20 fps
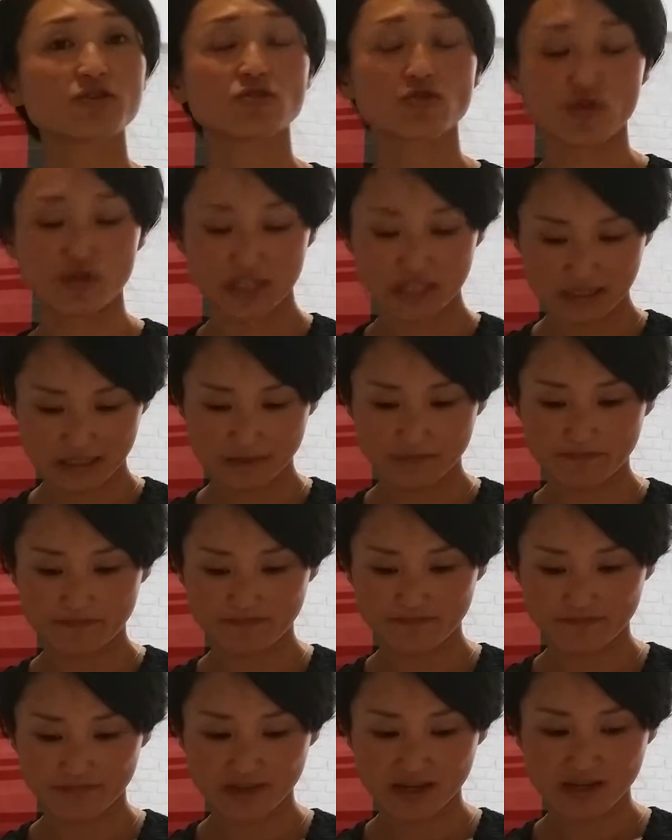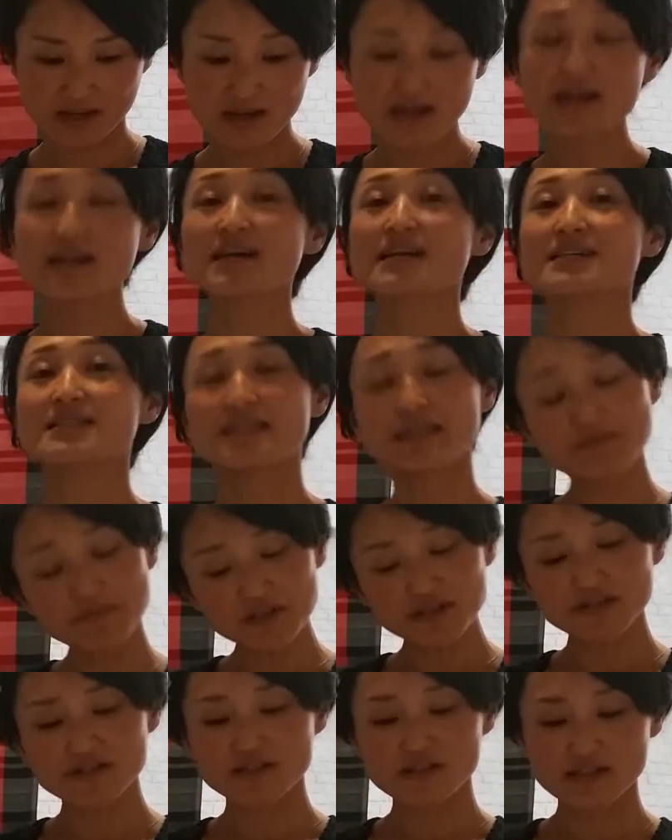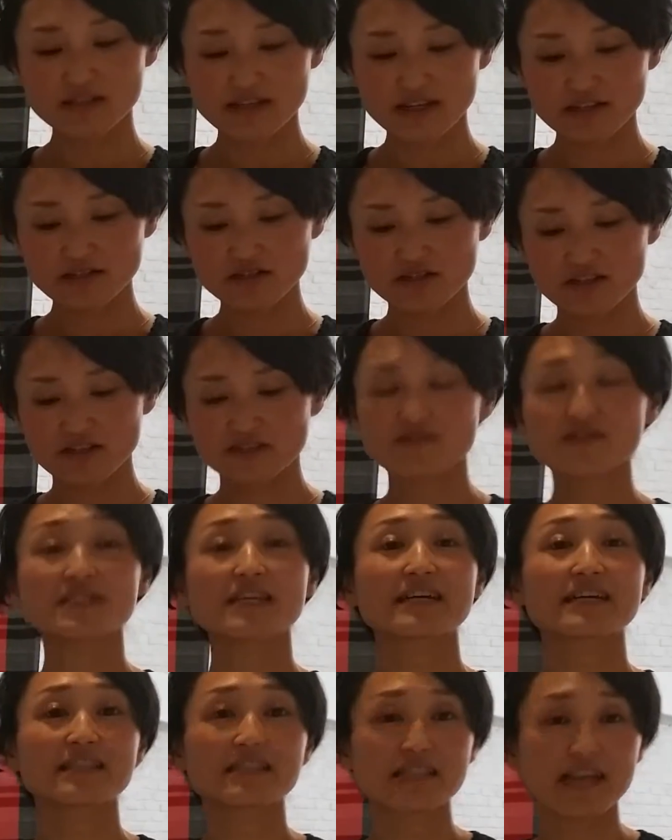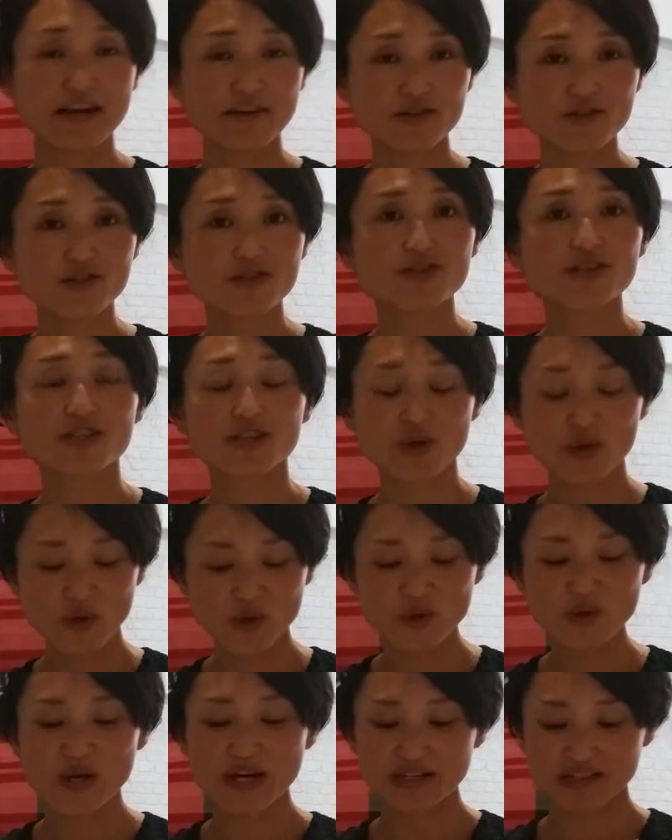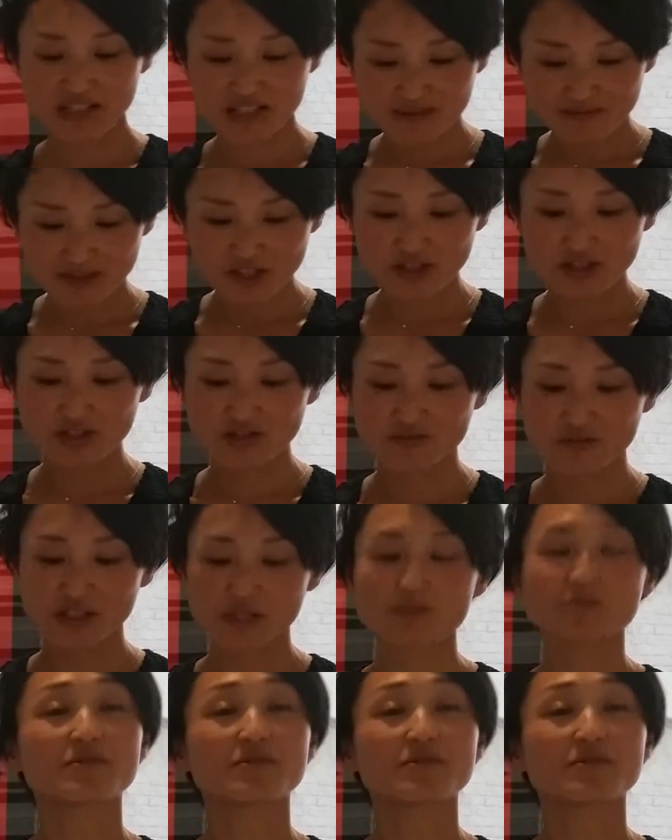joint. A similar selection of textiles to the Tokyo exhibition was